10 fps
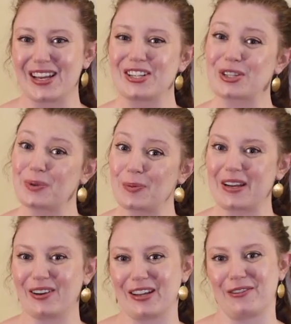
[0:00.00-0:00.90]
So we'll
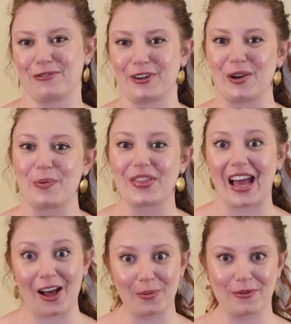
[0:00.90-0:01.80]
be looking for it with the
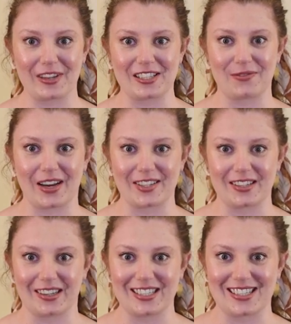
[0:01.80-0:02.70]
help of these
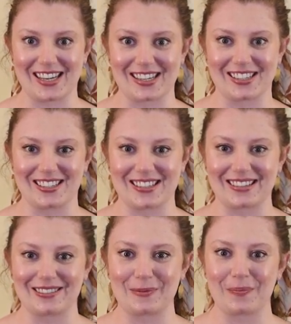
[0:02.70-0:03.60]
advanced light
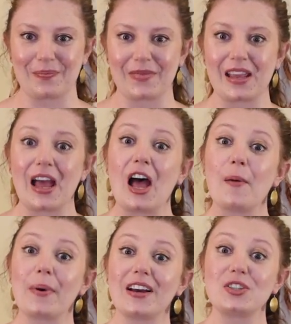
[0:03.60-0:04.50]
detectors.
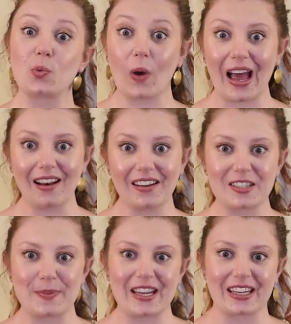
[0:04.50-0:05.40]
But as well
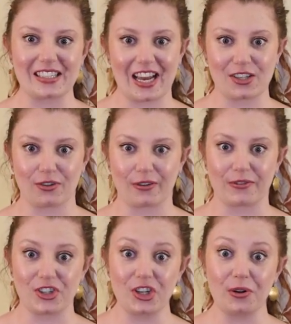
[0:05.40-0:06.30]
as being a test run
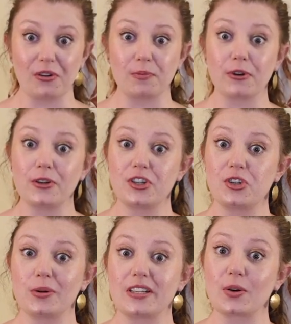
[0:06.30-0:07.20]
for DUNE,
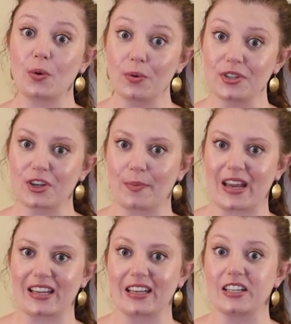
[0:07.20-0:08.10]
ProtoDUNE is also
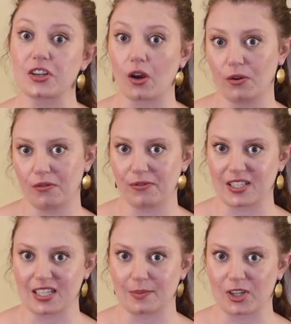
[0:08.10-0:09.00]
making its own
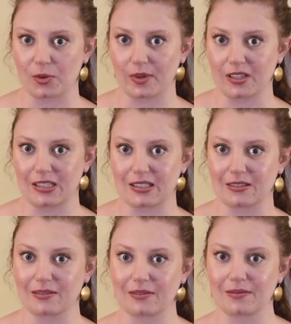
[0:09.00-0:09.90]
physics measurements.